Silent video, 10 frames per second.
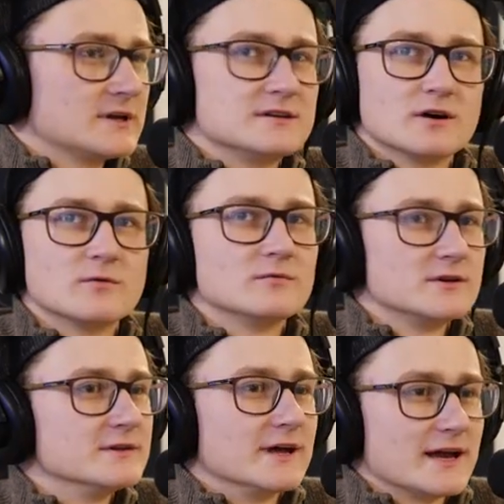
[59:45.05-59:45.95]
don't
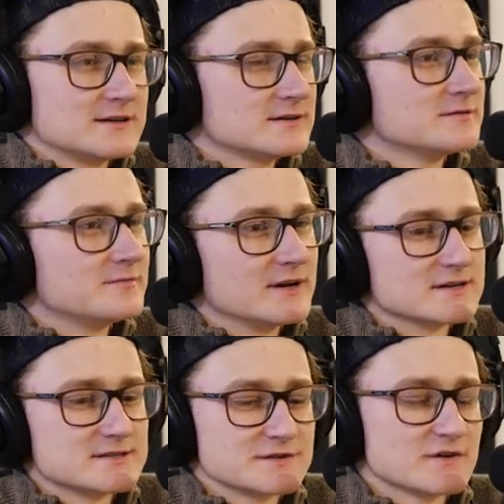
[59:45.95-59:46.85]
do that
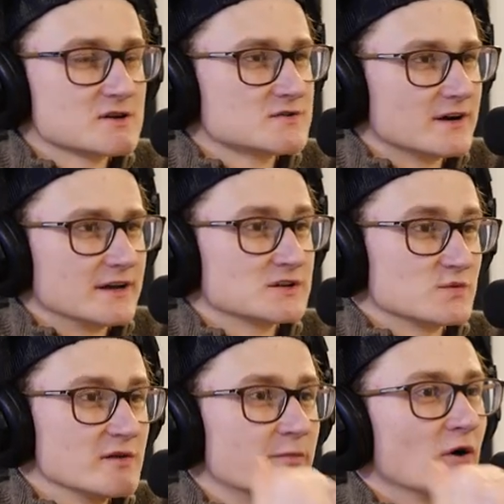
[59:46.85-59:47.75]
because it's frustrating. Because
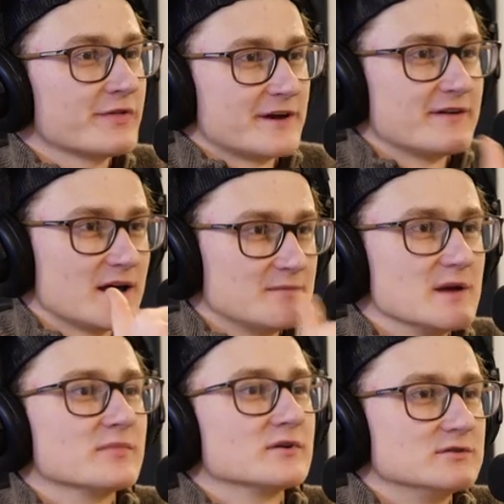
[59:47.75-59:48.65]
we both have had
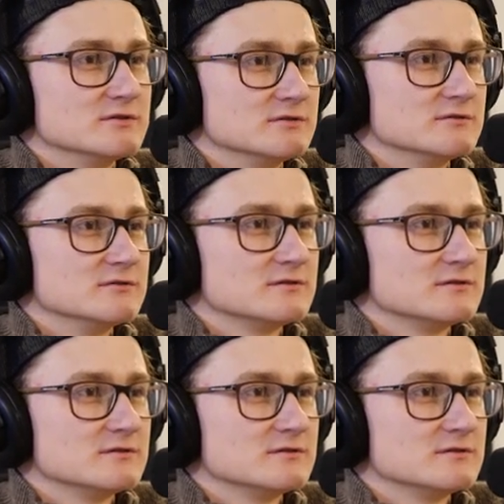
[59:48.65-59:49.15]
people who